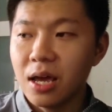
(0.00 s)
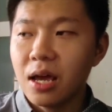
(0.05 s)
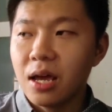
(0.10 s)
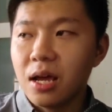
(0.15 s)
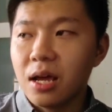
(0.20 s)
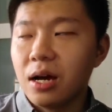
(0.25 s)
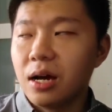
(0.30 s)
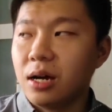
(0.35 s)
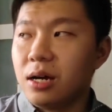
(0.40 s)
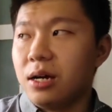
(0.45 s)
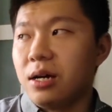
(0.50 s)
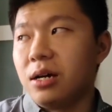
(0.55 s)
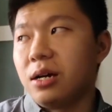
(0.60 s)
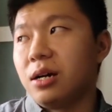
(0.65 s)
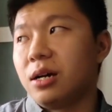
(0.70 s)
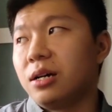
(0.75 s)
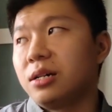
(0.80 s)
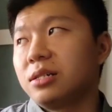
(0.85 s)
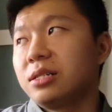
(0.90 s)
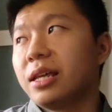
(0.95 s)

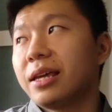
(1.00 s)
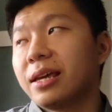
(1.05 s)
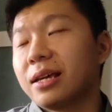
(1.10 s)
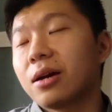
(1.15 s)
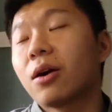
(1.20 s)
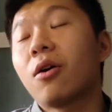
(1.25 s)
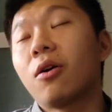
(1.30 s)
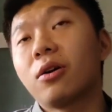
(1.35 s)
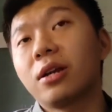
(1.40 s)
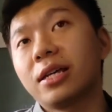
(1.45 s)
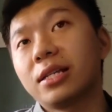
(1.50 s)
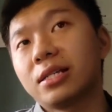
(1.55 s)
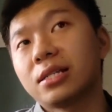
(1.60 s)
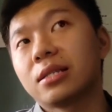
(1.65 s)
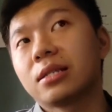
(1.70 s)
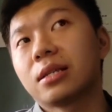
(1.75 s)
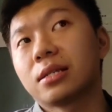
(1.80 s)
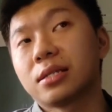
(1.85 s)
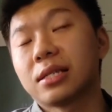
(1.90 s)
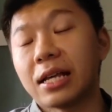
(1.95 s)
They call it
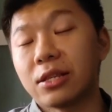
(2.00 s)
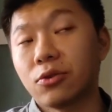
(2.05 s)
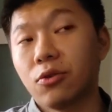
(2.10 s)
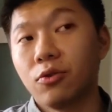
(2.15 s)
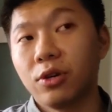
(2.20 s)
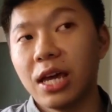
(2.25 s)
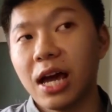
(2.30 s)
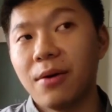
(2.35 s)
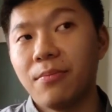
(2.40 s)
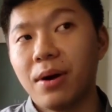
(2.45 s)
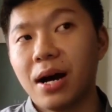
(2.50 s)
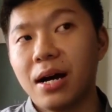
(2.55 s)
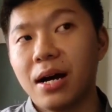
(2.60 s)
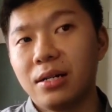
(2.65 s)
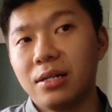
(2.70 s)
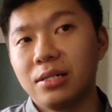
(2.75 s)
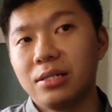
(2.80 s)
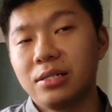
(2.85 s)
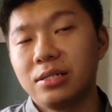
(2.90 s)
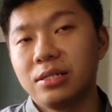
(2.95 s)
Satoyama.
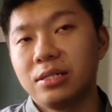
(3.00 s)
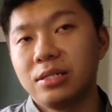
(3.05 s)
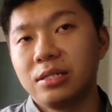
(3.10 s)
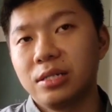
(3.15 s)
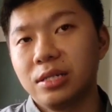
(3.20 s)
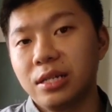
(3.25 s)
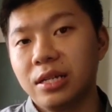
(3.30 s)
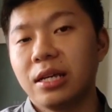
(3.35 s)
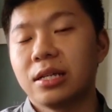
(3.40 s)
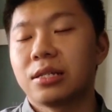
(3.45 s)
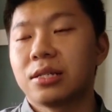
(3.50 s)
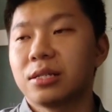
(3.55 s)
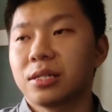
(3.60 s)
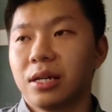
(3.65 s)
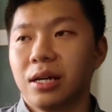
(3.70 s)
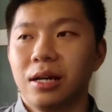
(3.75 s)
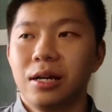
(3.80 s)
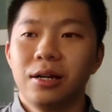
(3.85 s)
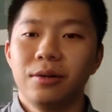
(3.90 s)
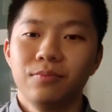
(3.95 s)
Yes.
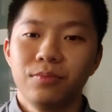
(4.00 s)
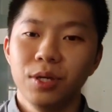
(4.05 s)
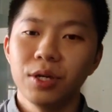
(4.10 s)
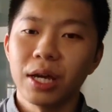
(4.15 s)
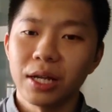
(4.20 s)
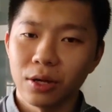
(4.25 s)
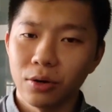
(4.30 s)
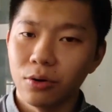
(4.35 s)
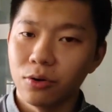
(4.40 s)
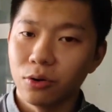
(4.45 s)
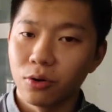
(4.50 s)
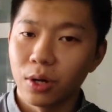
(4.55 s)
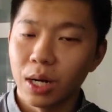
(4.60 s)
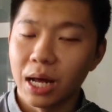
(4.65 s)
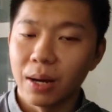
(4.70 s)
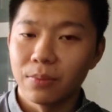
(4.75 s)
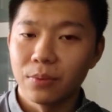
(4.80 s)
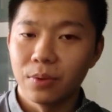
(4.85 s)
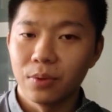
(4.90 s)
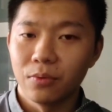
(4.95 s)
You can go look it
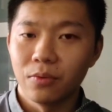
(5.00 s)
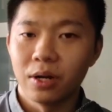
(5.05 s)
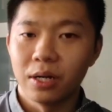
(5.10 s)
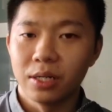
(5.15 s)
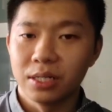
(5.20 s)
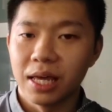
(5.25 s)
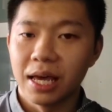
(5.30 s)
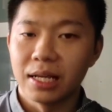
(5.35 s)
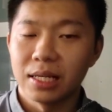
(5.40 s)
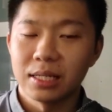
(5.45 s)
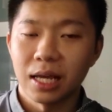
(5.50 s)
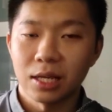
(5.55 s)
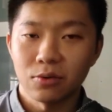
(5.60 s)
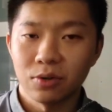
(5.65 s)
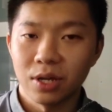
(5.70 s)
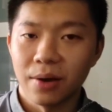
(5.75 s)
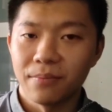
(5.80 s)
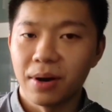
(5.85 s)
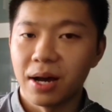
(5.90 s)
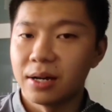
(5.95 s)
up. What is that?
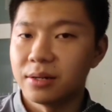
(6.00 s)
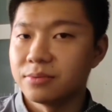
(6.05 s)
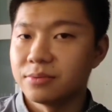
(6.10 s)
Satoyama.